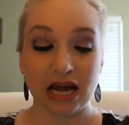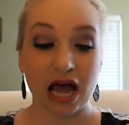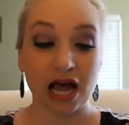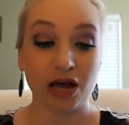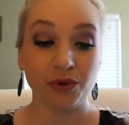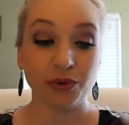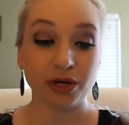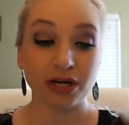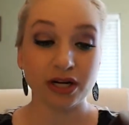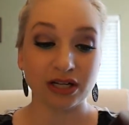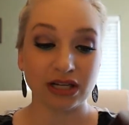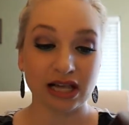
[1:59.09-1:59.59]
I
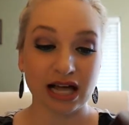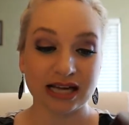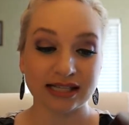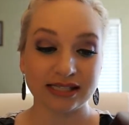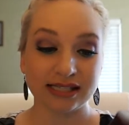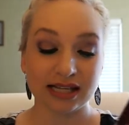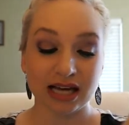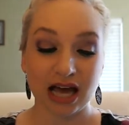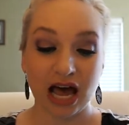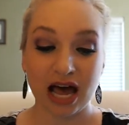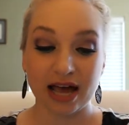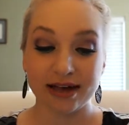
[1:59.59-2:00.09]
wear
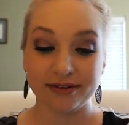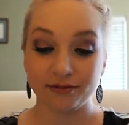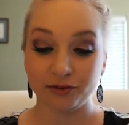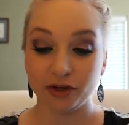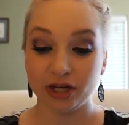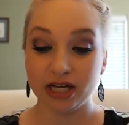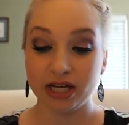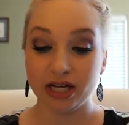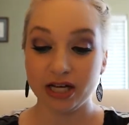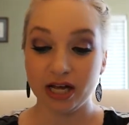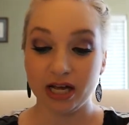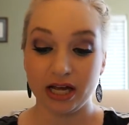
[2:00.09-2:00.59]
classic
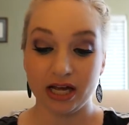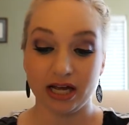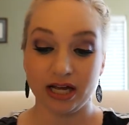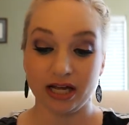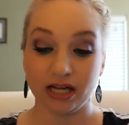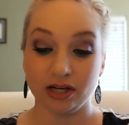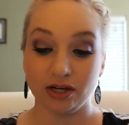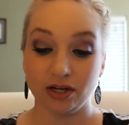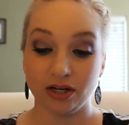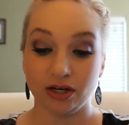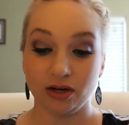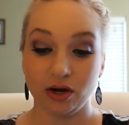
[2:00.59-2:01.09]
ivory
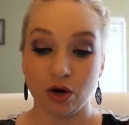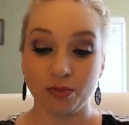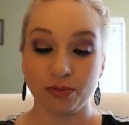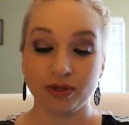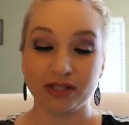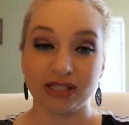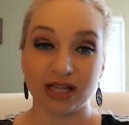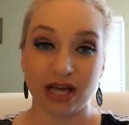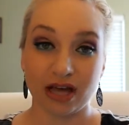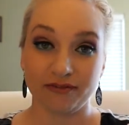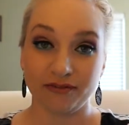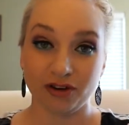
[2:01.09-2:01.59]
in
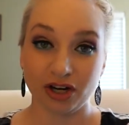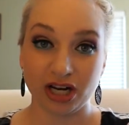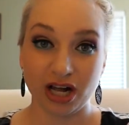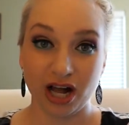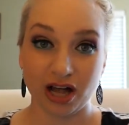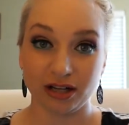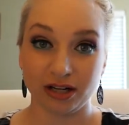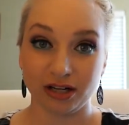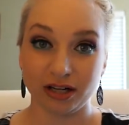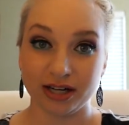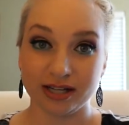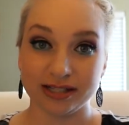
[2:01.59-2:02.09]
almost every
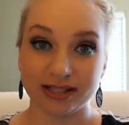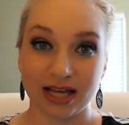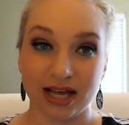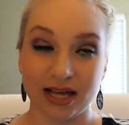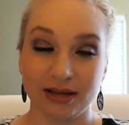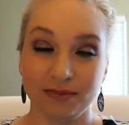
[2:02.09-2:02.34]
color because